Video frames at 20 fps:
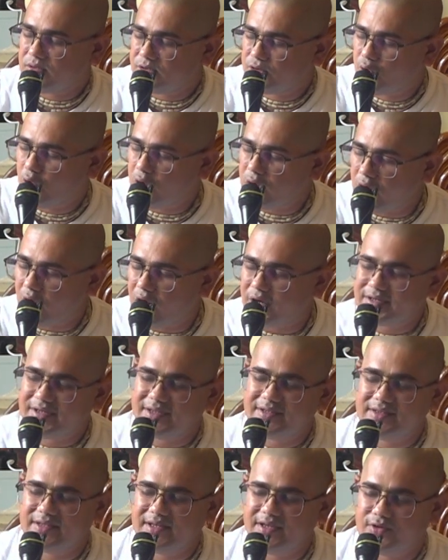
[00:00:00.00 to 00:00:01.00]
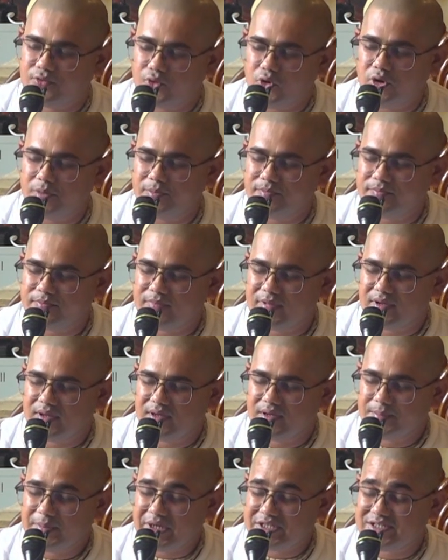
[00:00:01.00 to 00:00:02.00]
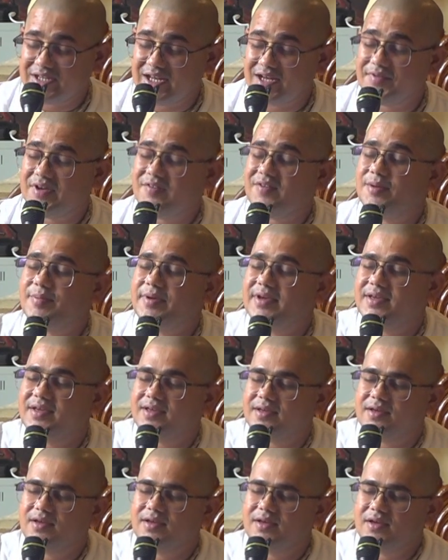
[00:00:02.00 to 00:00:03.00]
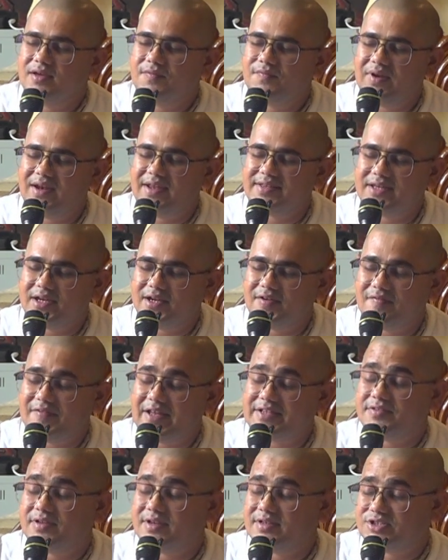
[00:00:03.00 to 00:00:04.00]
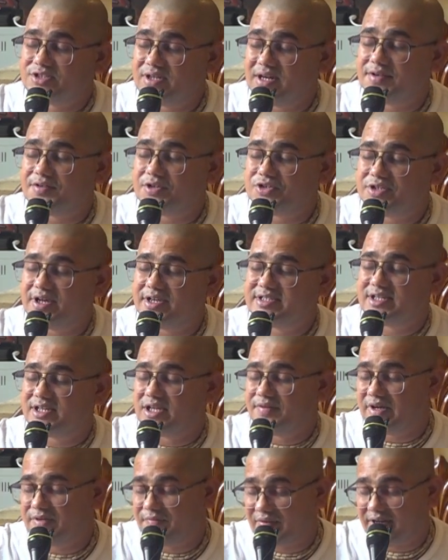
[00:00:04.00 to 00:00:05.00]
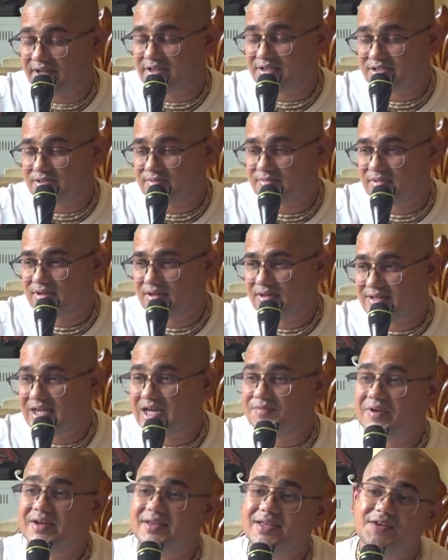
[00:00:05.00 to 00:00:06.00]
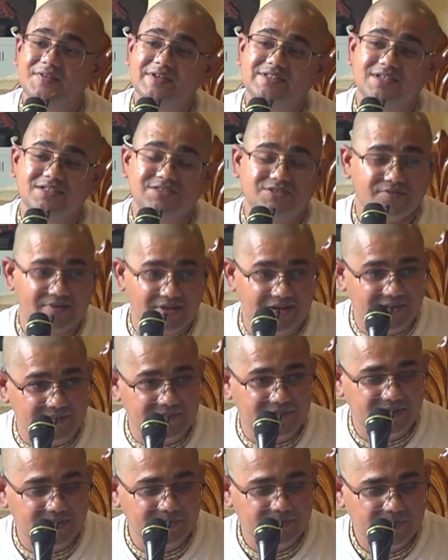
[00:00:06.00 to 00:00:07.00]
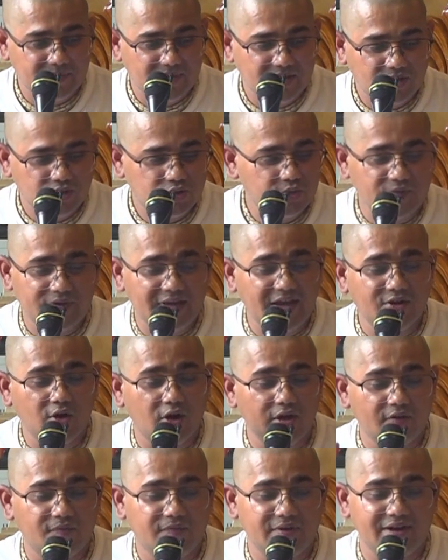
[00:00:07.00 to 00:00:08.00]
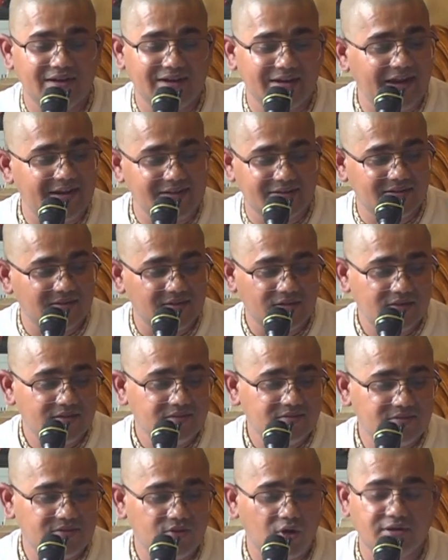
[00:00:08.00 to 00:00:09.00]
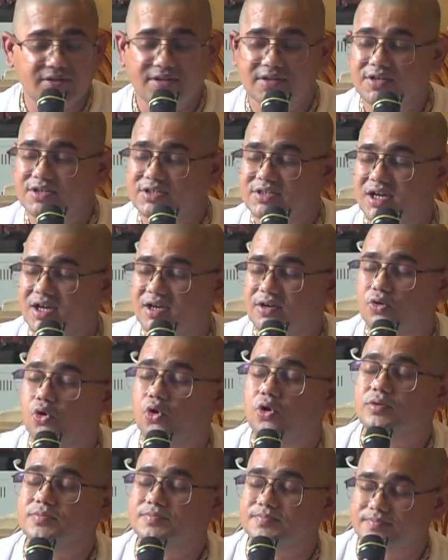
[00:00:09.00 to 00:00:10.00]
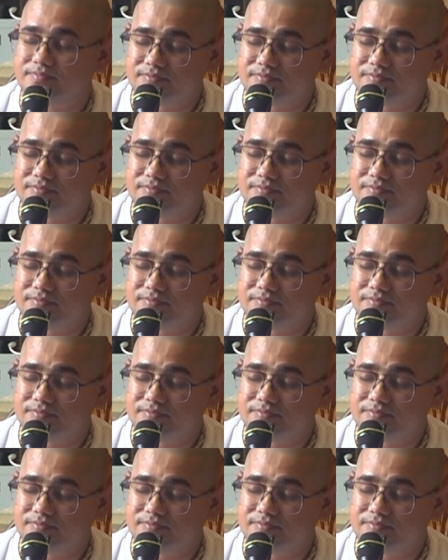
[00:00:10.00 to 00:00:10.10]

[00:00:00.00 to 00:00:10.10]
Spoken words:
door locked in the room, but still we will be feeling the relief that still Krishna is in our village. That will give us such relief. So we are not afraid. Let not Krishna go.